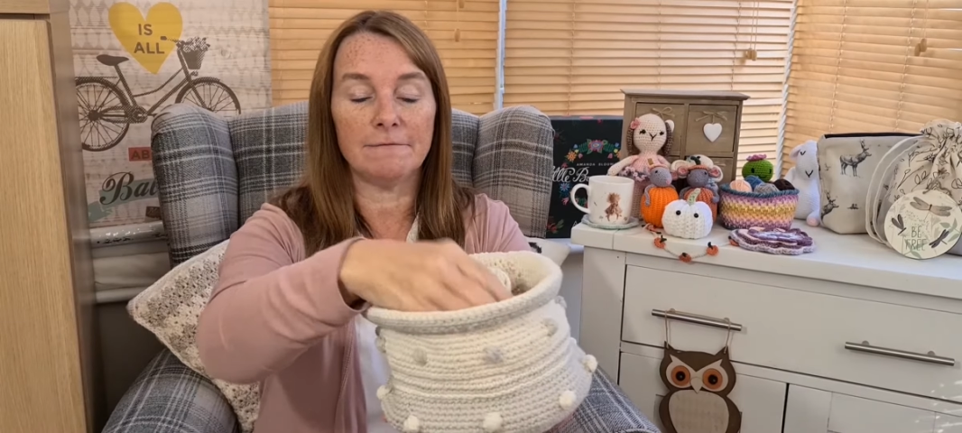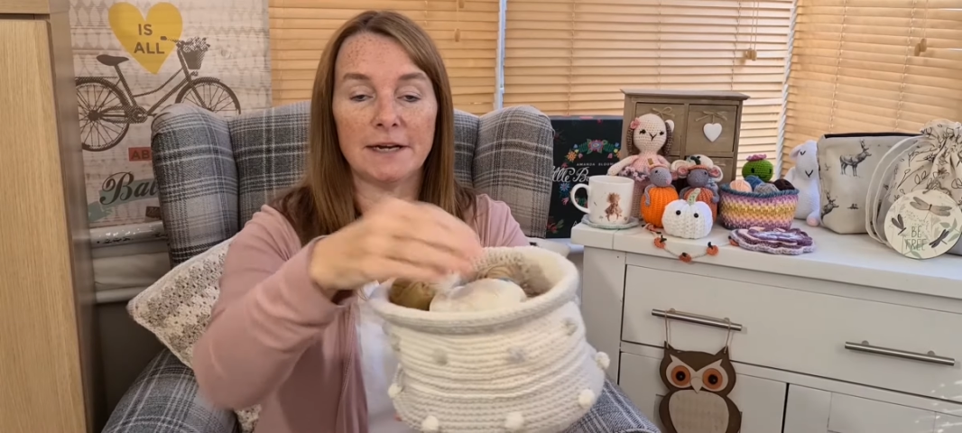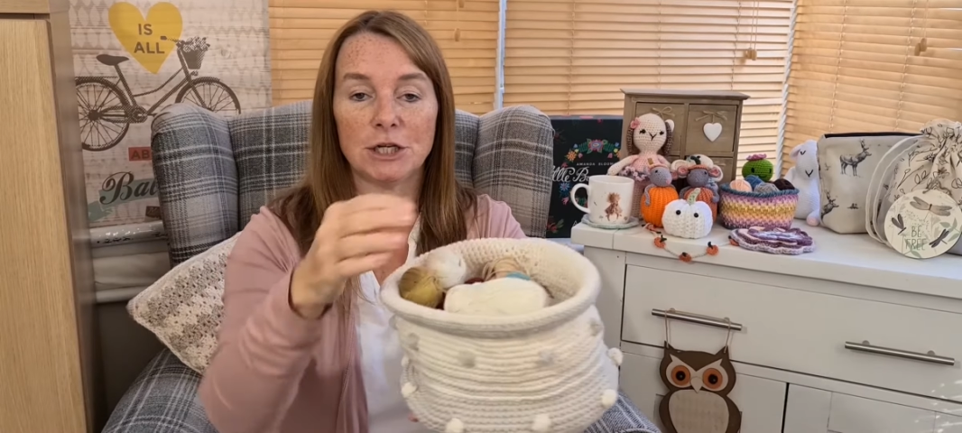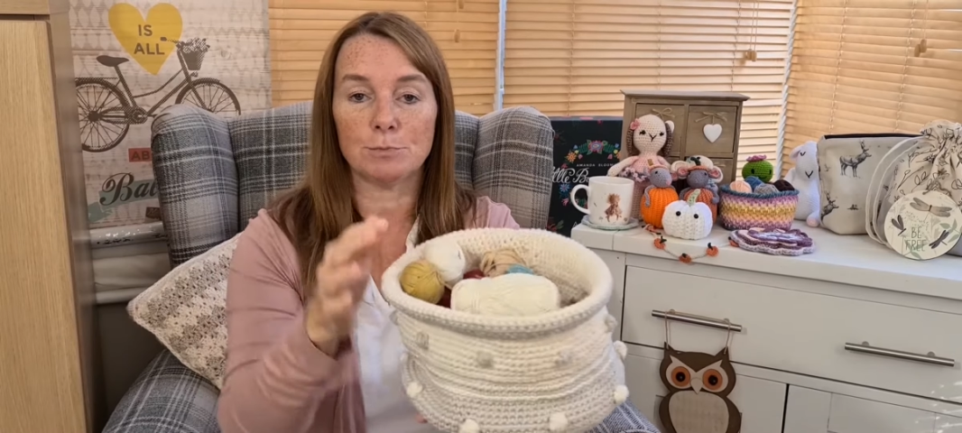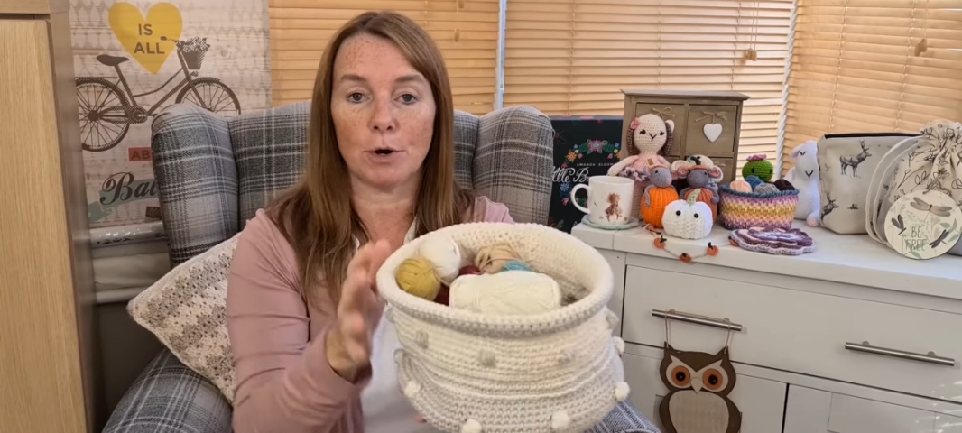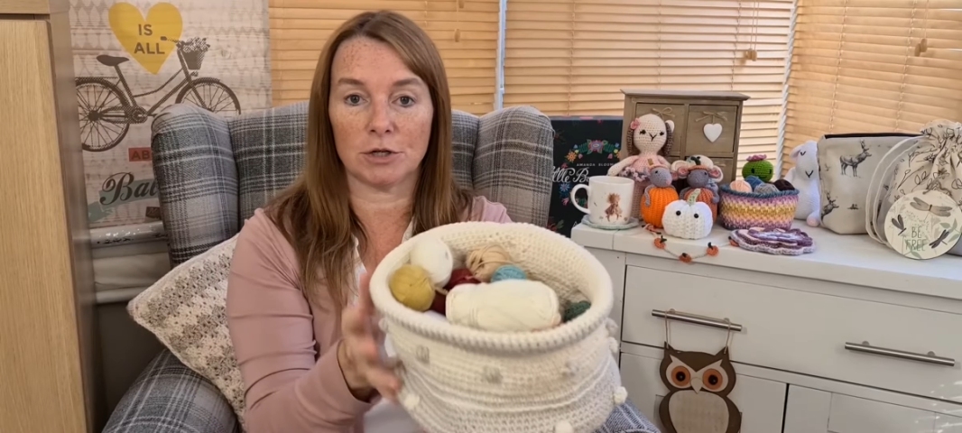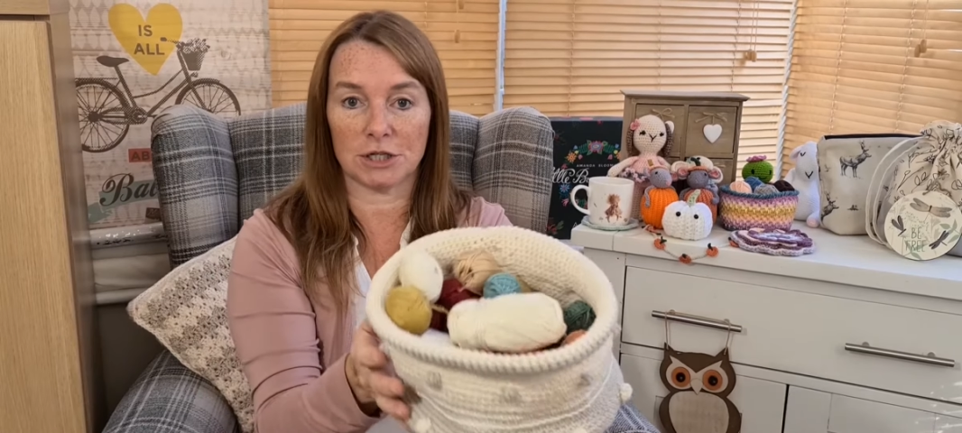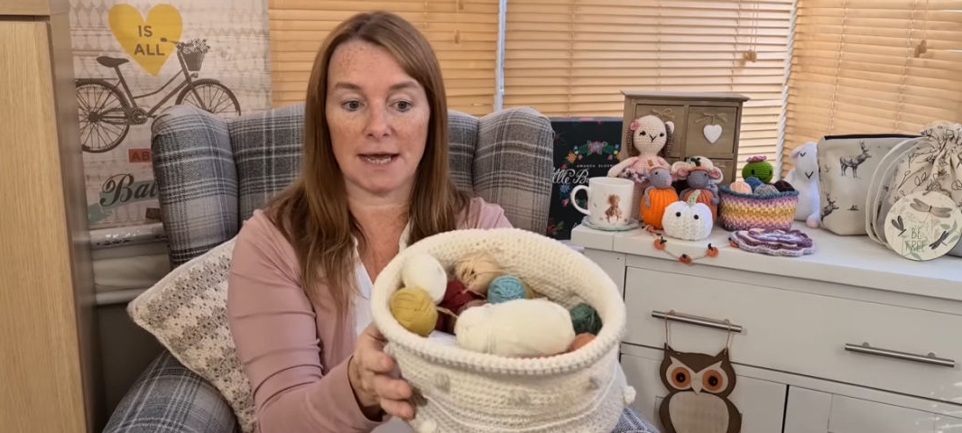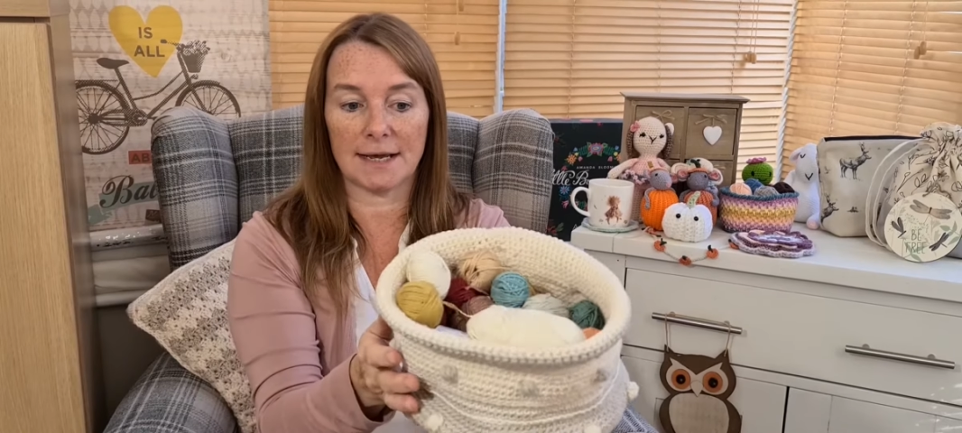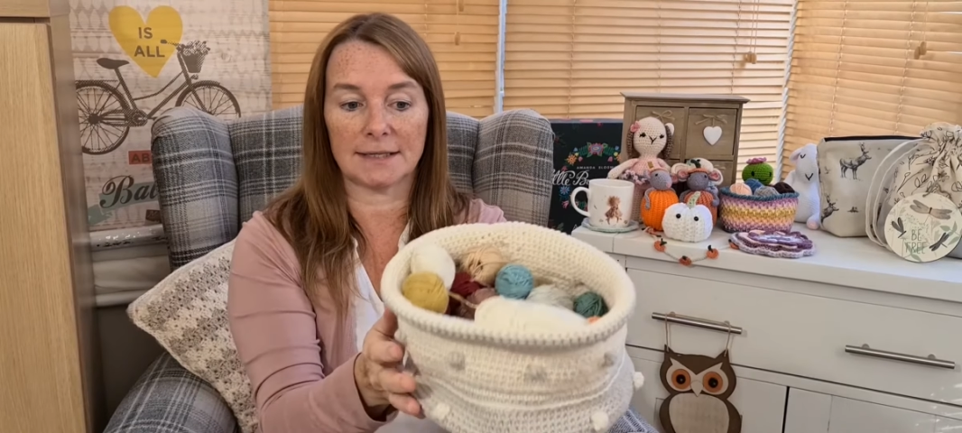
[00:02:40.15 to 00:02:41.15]
finish
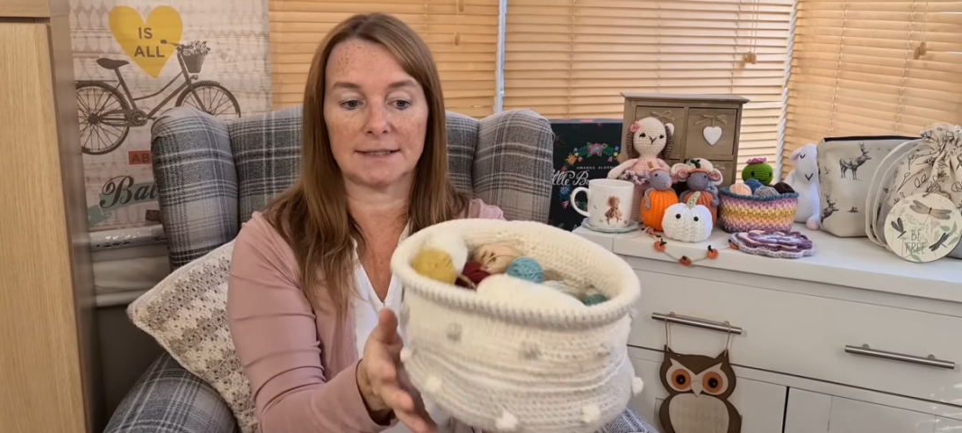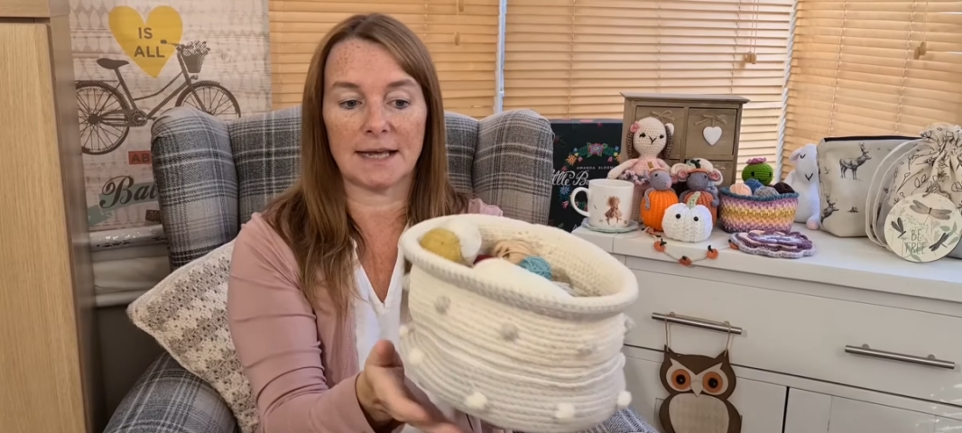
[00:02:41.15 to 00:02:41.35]
projects,